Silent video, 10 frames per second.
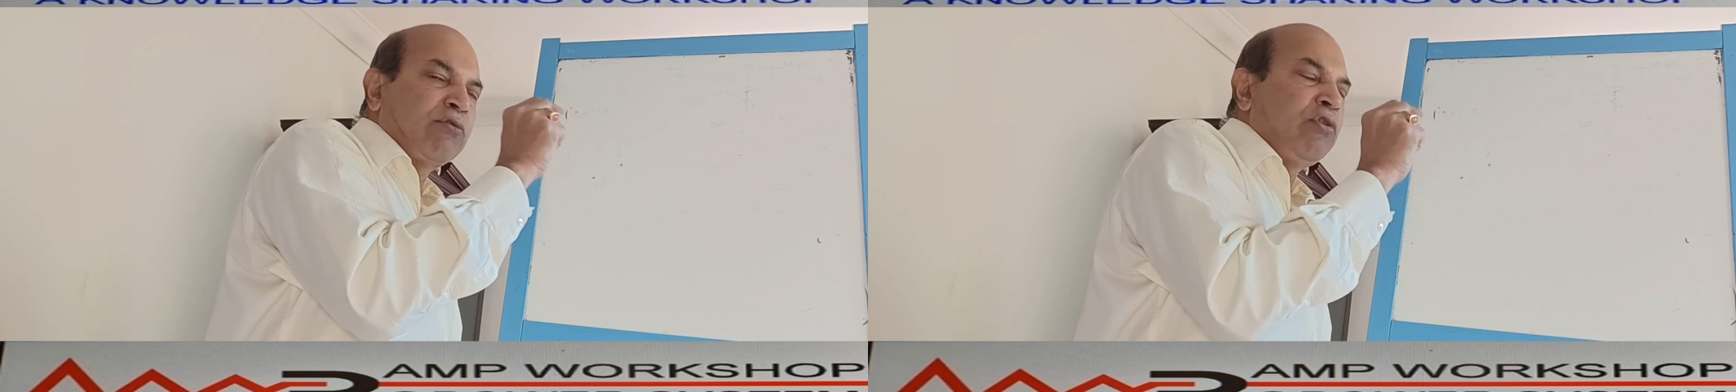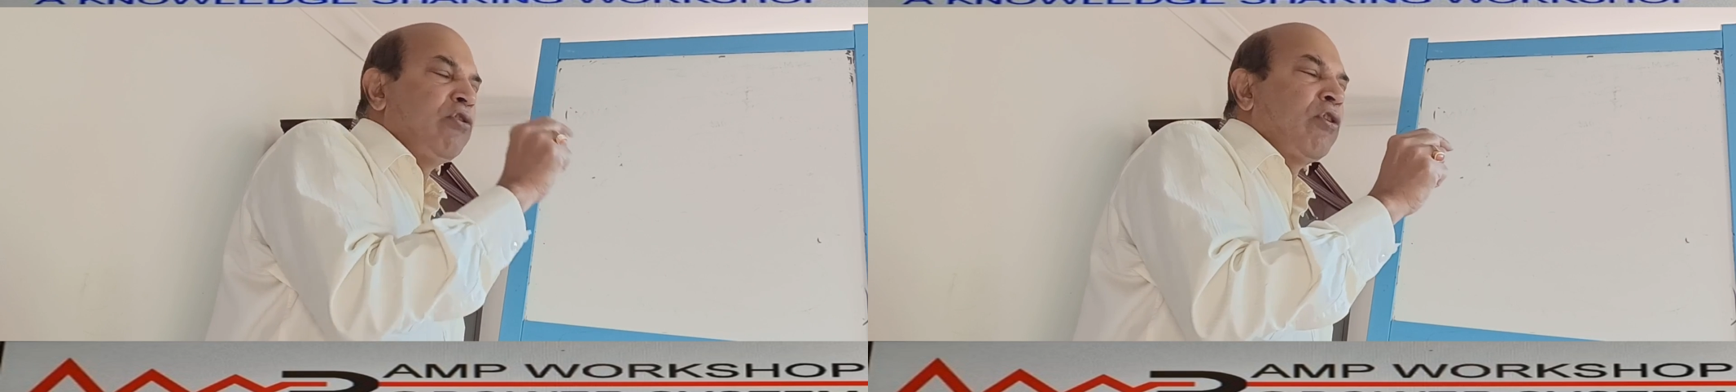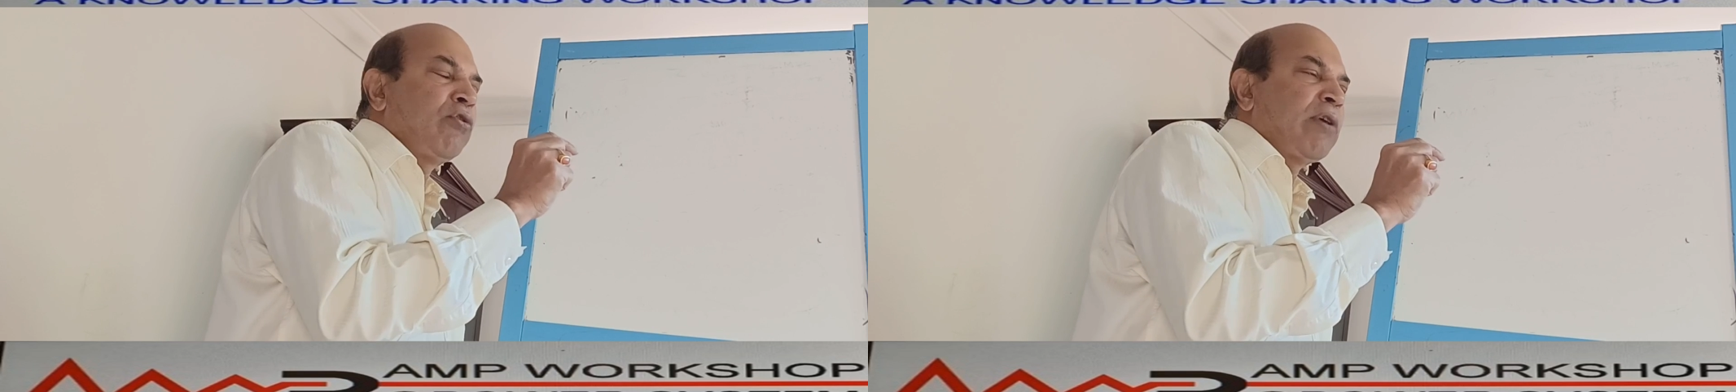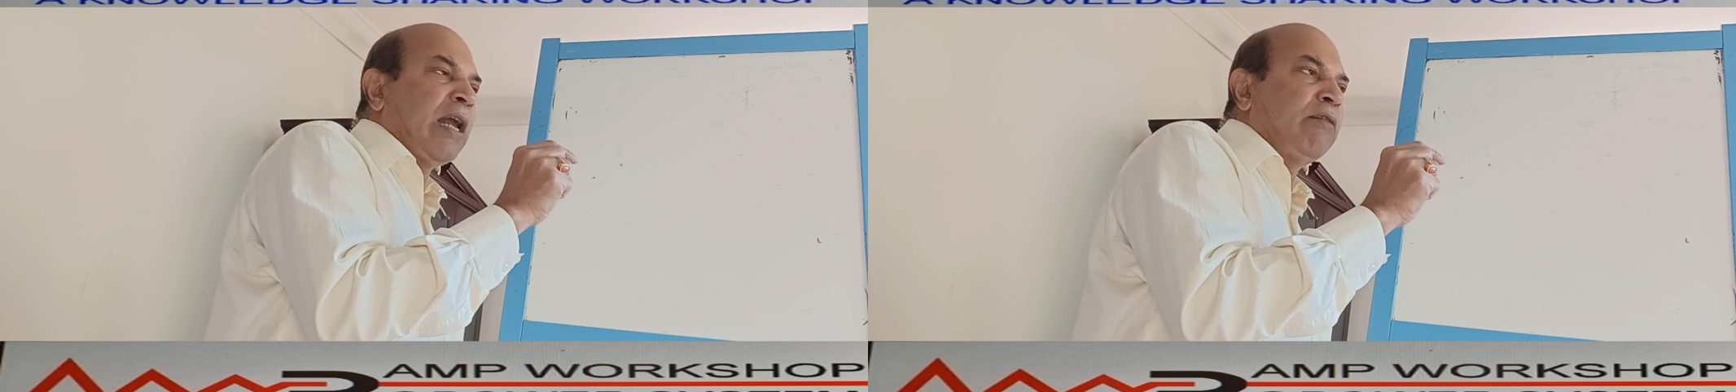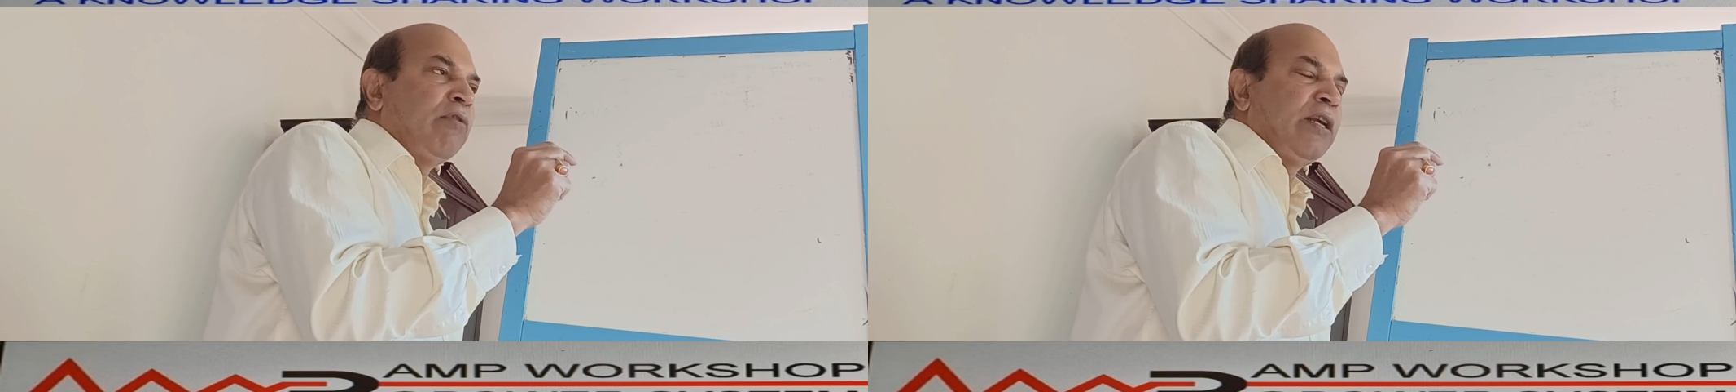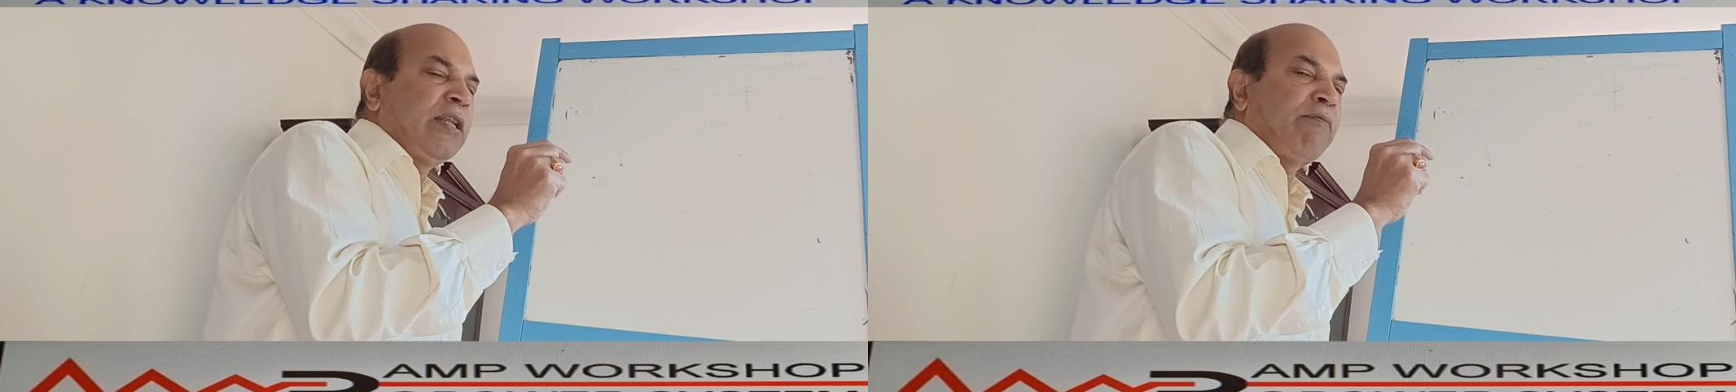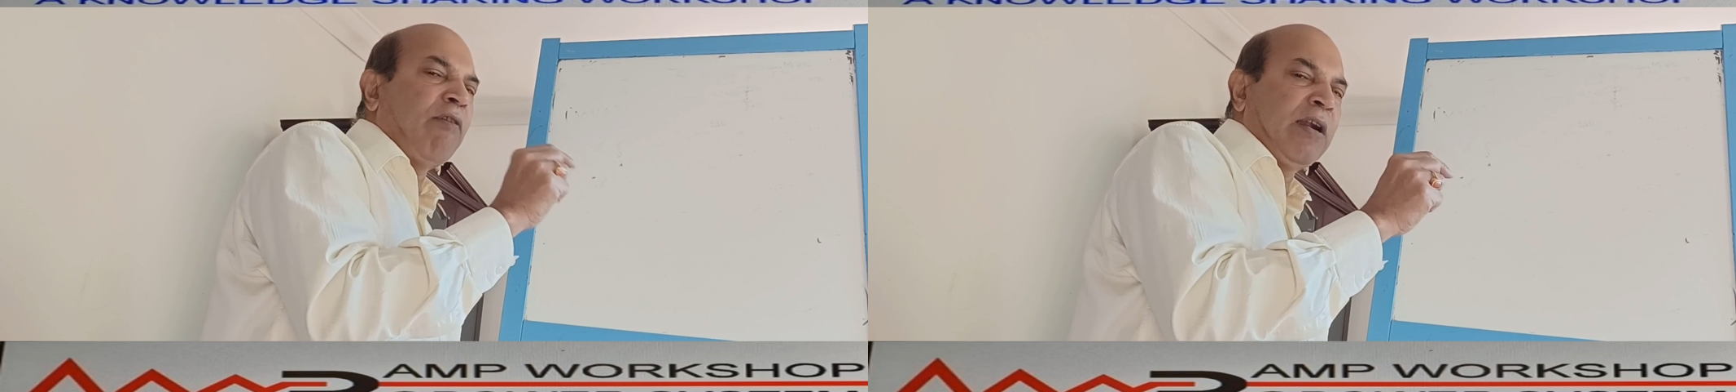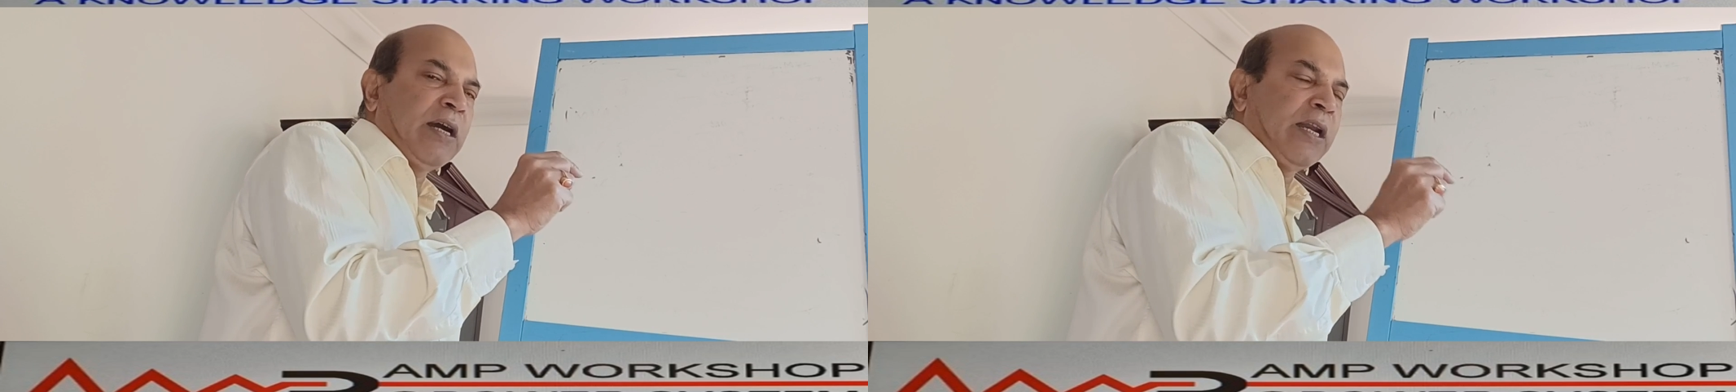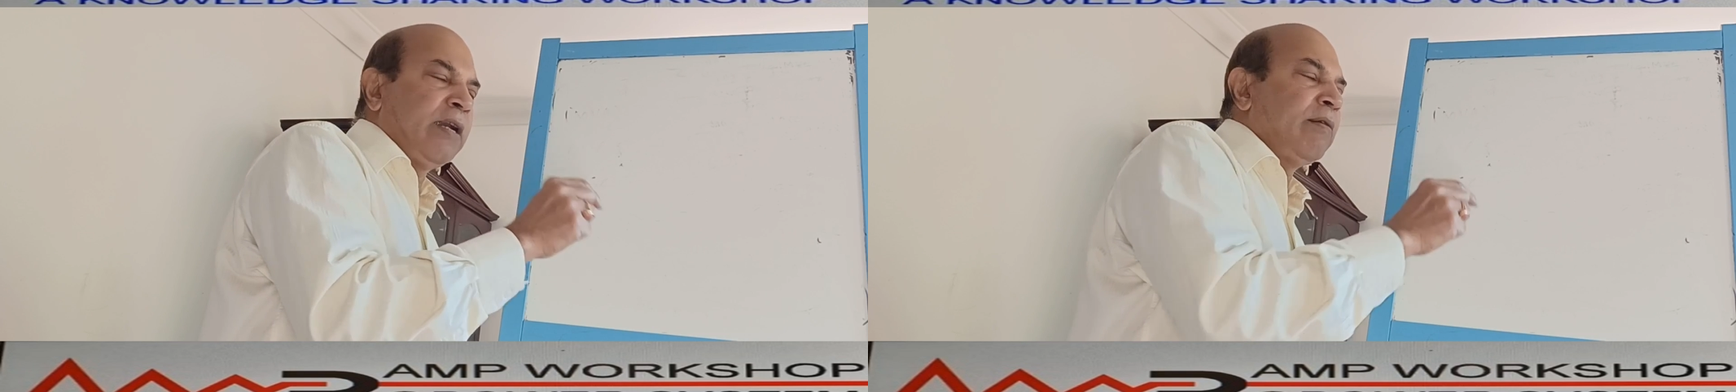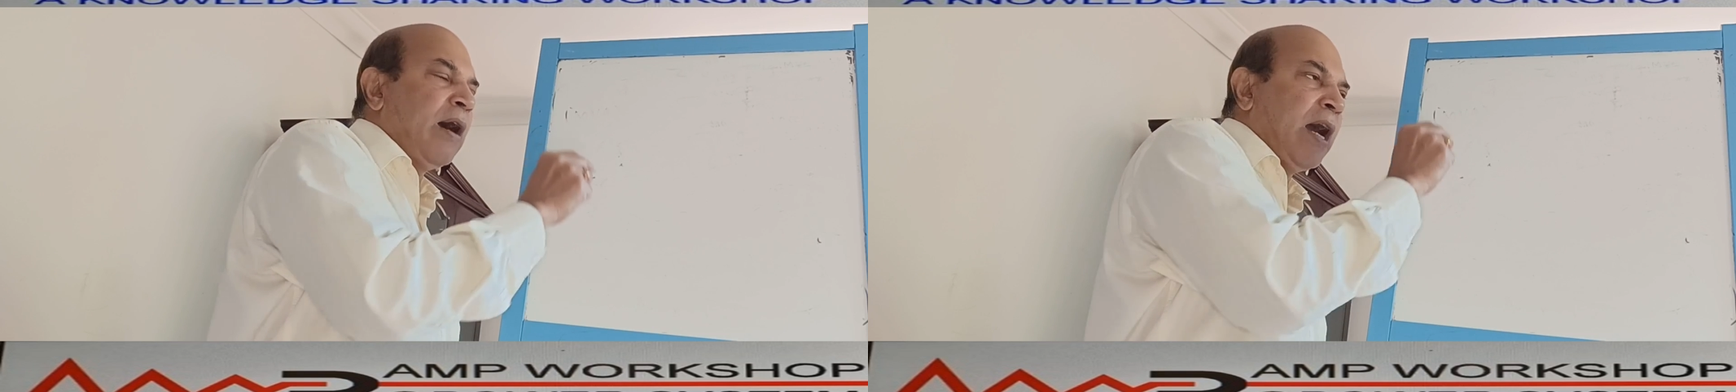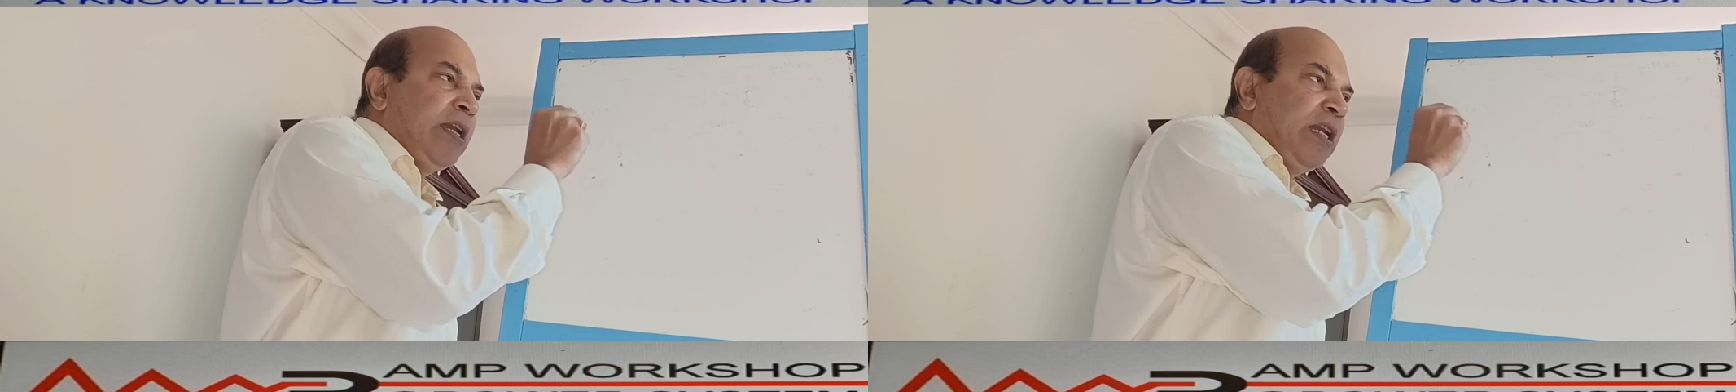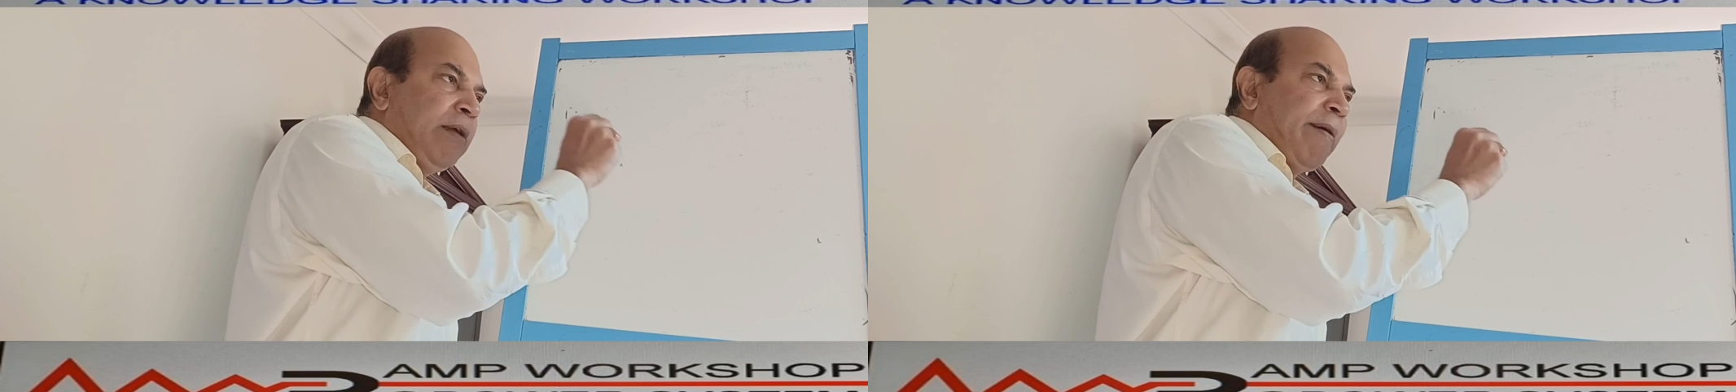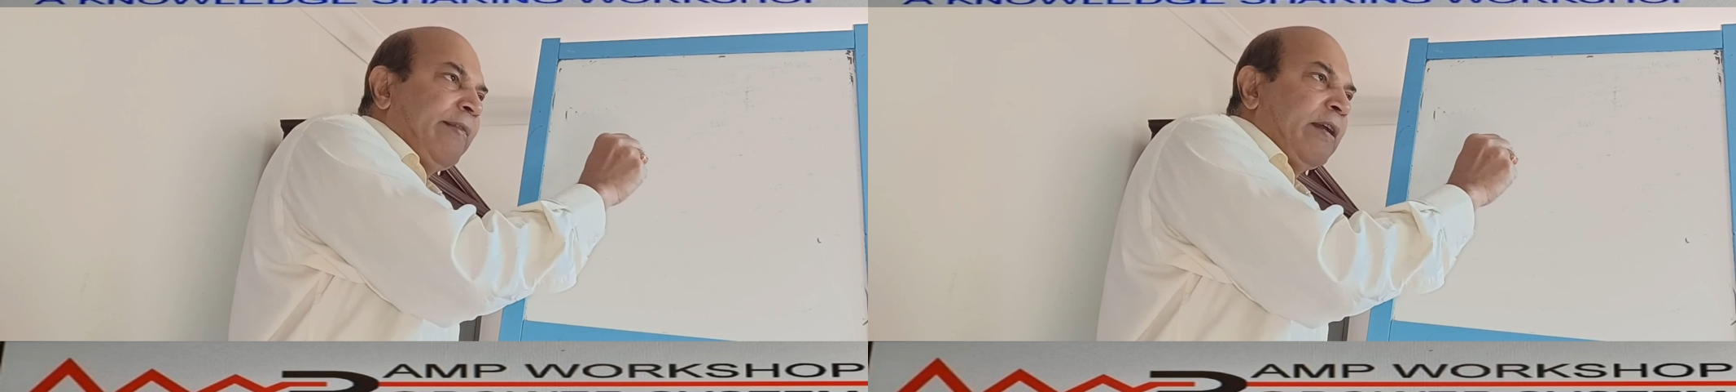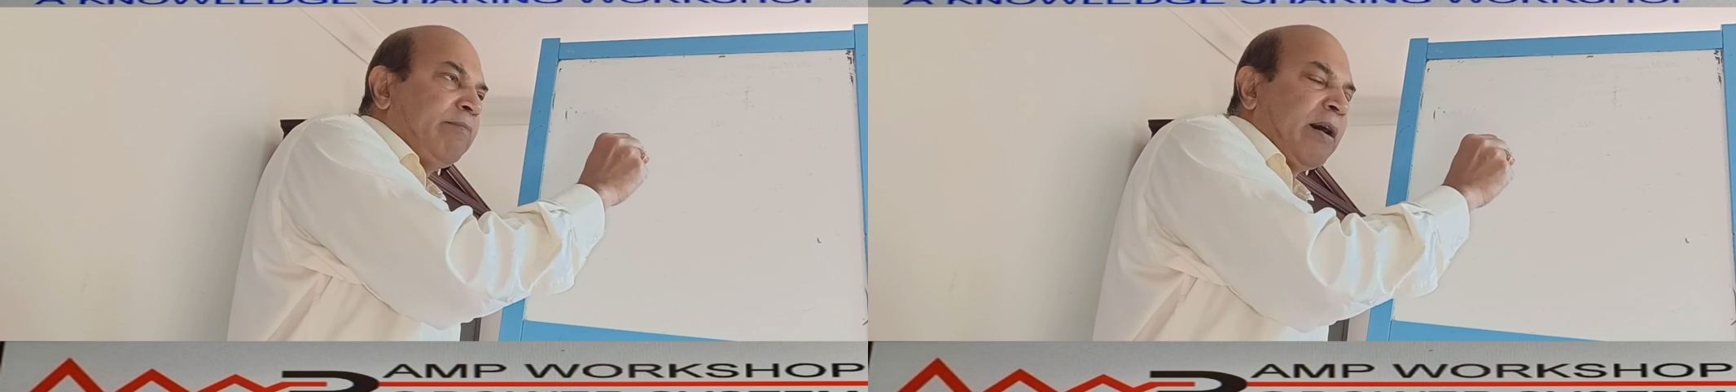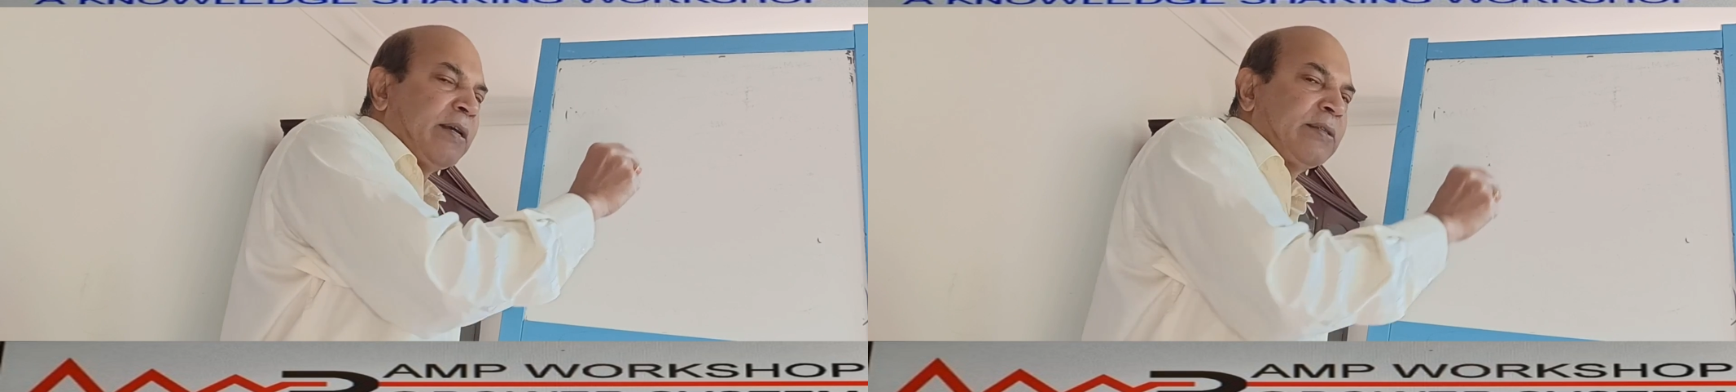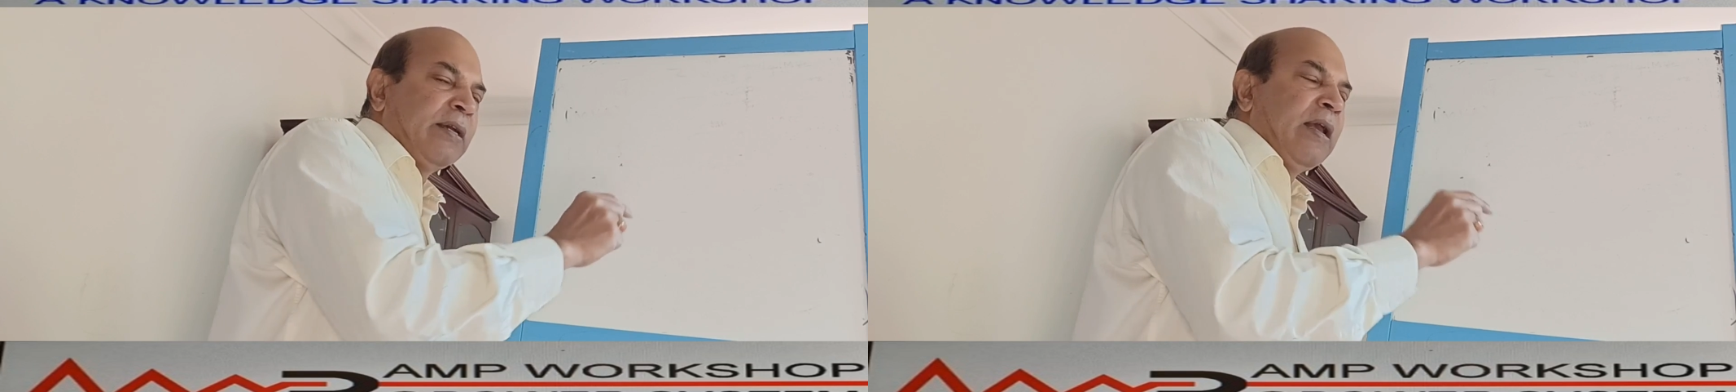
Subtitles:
you want to calculate the fault current. Identify that bus.